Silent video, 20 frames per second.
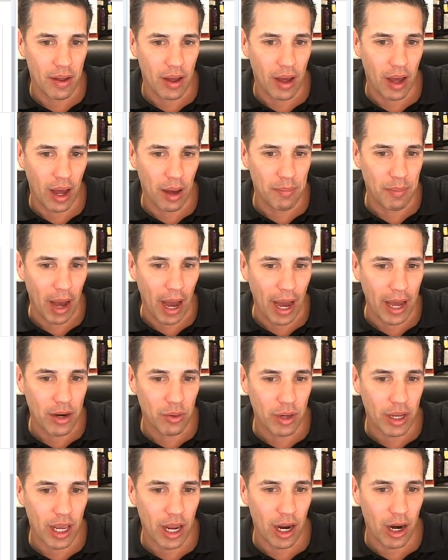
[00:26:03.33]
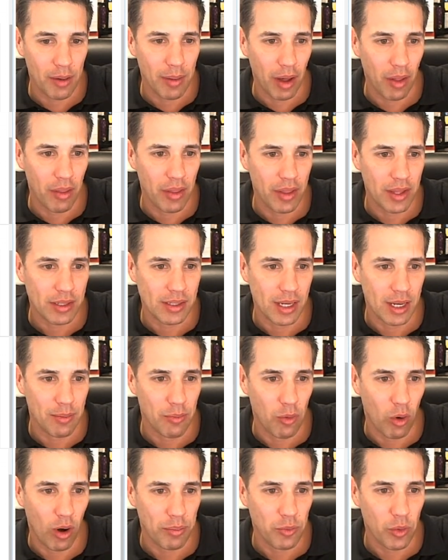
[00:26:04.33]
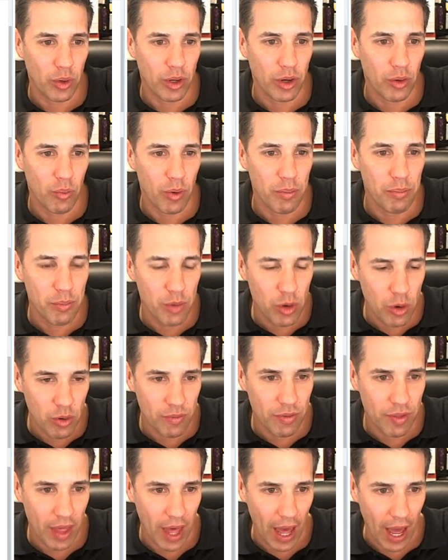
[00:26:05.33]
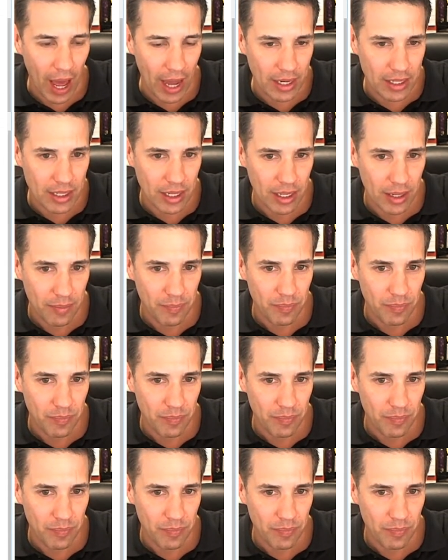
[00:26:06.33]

I don't care about this anymore. I'm going to remove that.